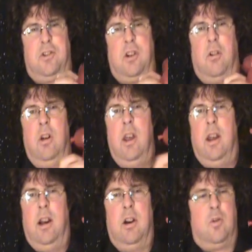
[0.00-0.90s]
So
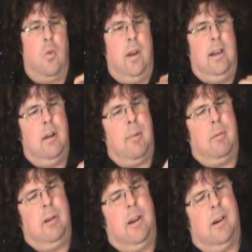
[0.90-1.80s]
here's one little
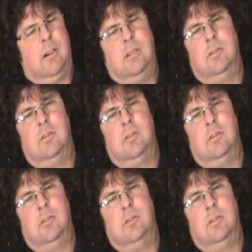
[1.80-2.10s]
bubble here,